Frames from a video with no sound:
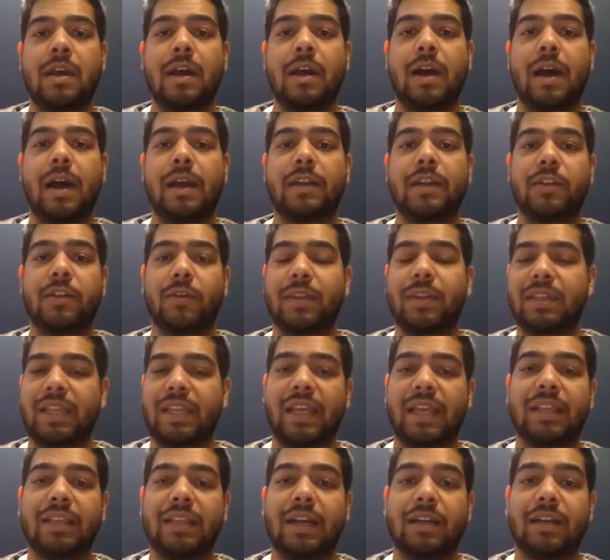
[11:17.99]
and you can
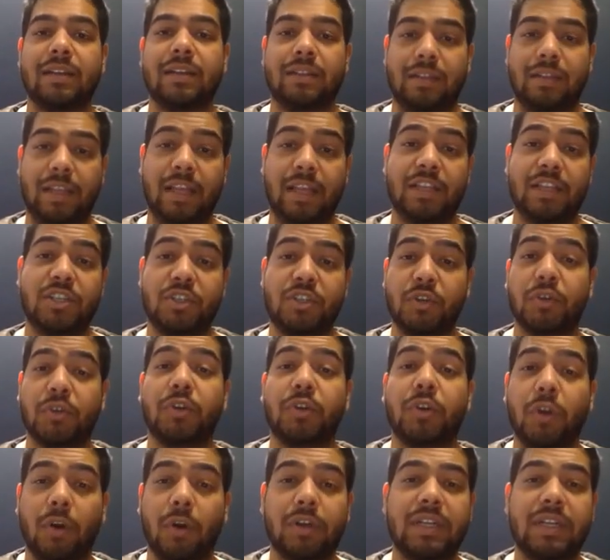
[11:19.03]
think that they should
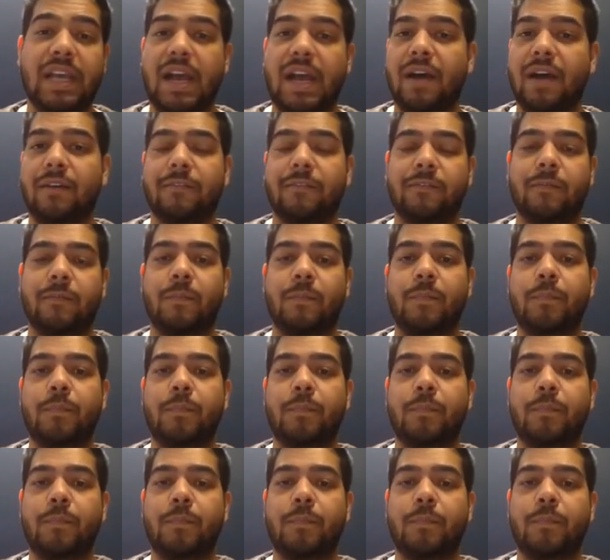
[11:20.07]
not have